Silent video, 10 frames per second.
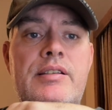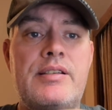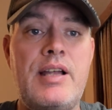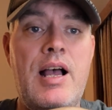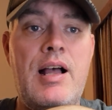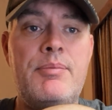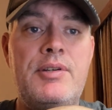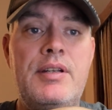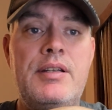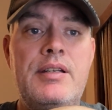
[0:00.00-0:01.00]
stopped
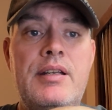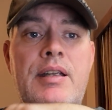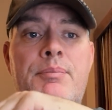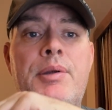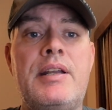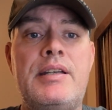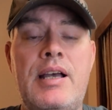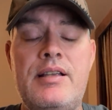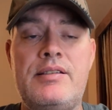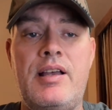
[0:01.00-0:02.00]
and picked
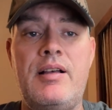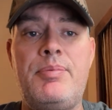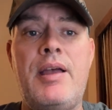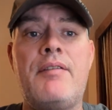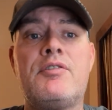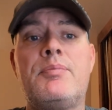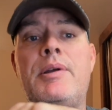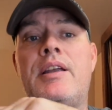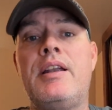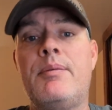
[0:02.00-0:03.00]
us up after
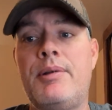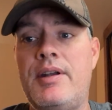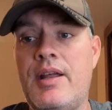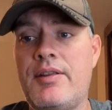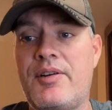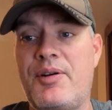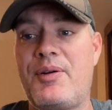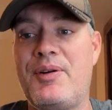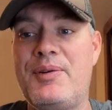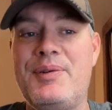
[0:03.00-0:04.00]
picking up another
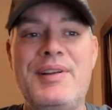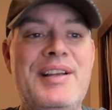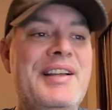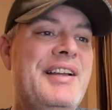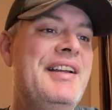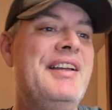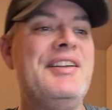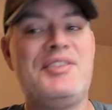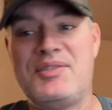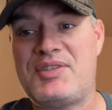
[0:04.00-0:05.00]
crew
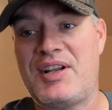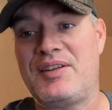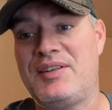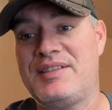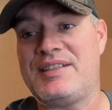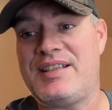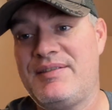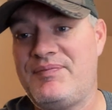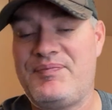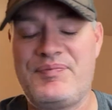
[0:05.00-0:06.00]
to shuttle us
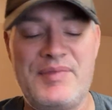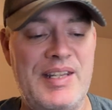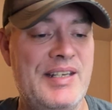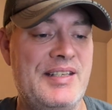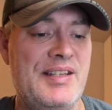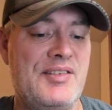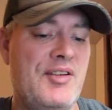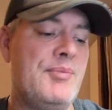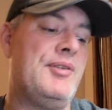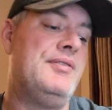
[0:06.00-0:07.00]
into the
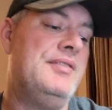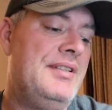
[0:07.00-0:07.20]
terminal.